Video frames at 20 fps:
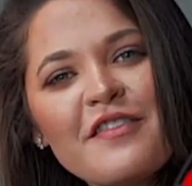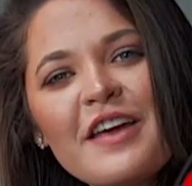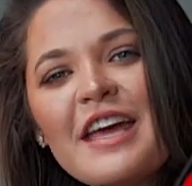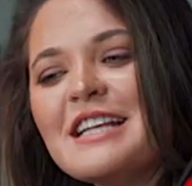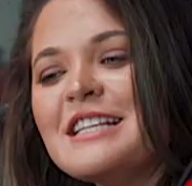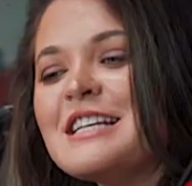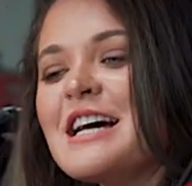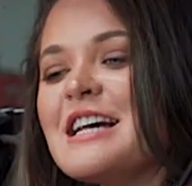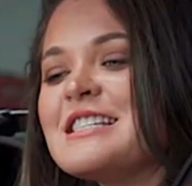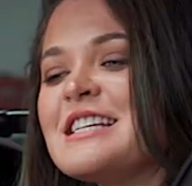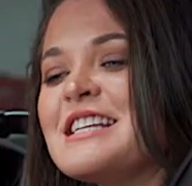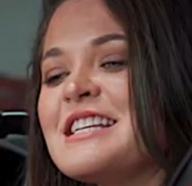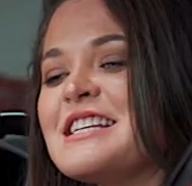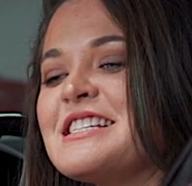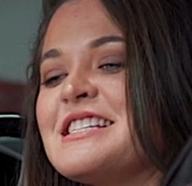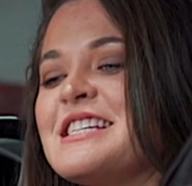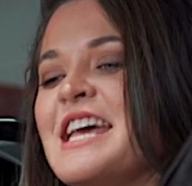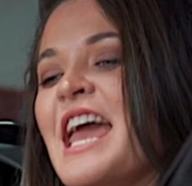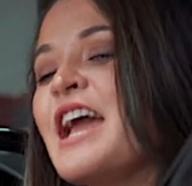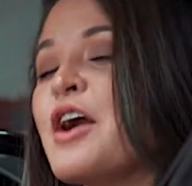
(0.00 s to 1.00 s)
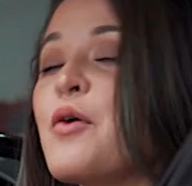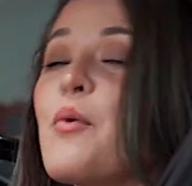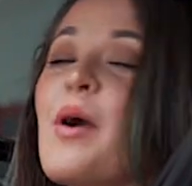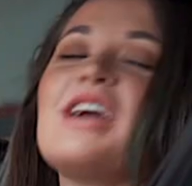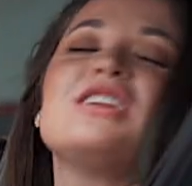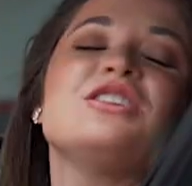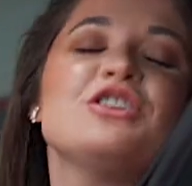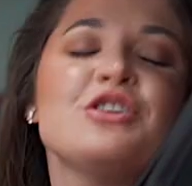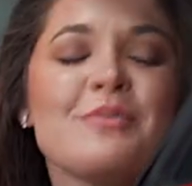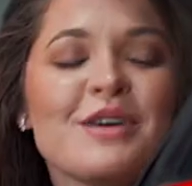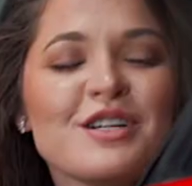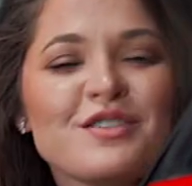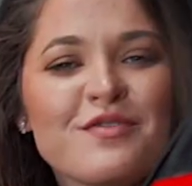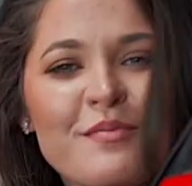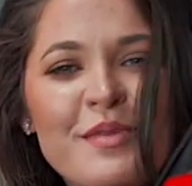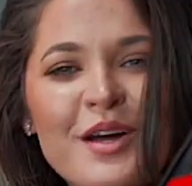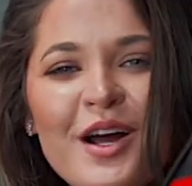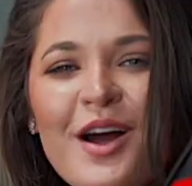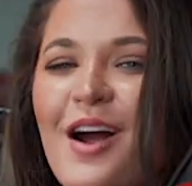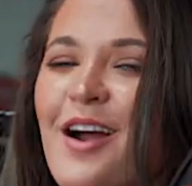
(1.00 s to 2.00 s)
It doesn't take away too much
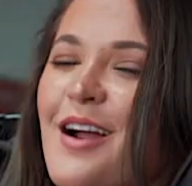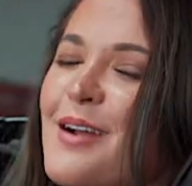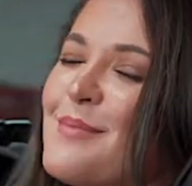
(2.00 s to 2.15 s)
from the car.